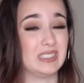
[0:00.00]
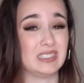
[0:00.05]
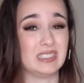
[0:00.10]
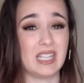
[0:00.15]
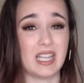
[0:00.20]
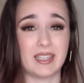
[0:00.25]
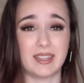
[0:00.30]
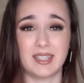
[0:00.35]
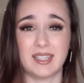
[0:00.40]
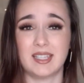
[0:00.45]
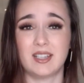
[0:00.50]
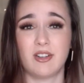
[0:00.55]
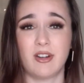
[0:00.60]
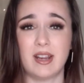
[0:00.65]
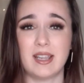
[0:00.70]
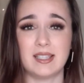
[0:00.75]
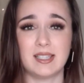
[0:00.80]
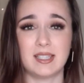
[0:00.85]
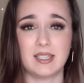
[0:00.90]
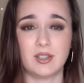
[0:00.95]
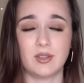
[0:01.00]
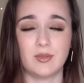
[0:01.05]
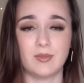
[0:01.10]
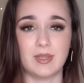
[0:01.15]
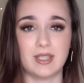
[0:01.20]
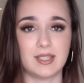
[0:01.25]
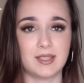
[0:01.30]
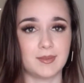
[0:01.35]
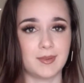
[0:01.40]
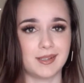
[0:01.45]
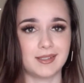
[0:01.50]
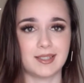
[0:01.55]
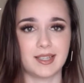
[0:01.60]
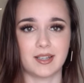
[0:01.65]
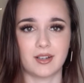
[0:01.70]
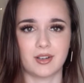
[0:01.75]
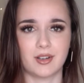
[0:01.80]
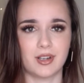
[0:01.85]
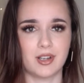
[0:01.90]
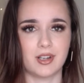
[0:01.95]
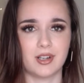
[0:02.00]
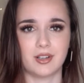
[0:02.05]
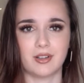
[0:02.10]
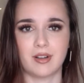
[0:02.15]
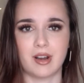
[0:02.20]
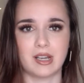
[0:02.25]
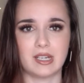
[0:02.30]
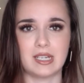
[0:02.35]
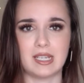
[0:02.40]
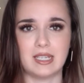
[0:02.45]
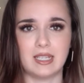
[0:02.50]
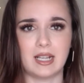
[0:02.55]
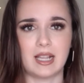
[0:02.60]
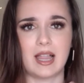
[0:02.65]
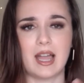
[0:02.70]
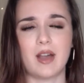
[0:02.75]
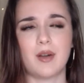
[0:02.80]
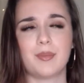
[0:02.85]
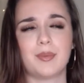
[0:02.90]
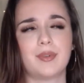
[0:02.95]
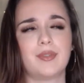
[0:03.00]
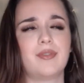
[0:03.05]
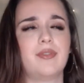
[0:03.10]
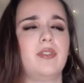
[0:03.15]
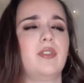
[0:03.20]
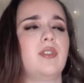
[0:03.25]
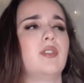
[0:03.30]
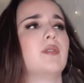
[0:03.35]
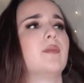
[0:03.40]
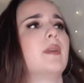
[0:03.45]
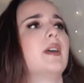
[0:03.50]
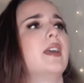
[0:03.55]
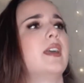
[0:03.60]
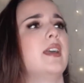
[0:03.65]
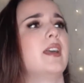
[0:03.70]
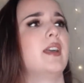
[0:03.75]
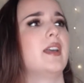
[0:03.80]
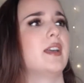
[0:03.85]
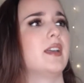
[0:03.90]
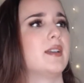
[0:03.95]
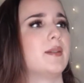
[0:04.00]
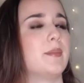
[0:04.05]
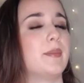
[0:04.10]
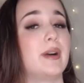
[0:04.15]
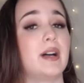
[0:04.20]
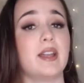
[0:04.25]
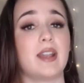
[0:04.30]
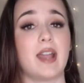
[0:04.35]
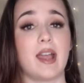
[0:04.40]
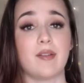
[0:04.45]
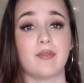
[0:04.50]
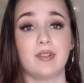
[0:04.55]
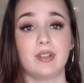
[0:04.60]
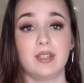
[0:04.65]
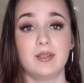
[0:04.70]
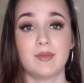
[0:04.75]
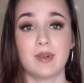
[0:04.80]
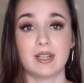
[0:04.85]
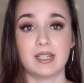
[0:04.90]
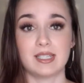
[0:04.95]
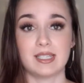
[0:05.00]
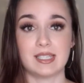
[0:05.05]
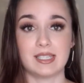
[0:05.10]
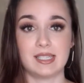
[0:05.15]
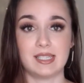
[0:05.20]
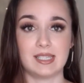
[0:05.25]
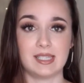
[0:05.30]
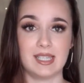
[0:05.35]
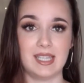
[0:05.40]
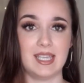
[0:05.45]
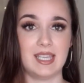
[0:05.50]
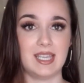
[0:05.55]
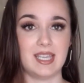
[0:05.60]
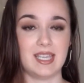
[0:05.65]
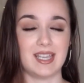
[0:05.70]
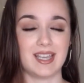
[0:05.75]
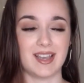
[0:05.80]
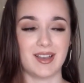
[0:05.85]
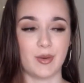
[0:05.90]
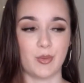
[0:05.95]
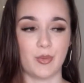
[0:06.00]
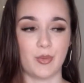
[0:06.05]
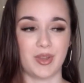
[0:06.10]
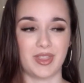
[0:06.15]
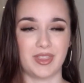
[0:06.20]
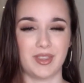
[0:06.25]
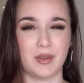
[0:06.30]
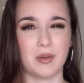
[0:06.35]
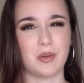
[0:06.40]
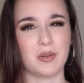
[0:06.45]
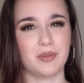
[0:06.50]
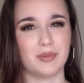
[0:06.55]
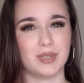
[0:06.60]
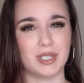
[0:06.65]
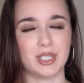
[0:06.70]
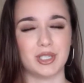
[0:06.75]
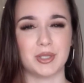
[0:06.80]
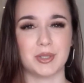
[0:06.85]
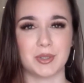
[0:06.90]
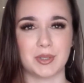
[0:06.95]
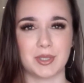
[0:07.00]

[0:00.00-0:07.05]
Nothing crazy to me. It smells like Ariana Grande, the Cloud perfume. But I really wanted to see what the original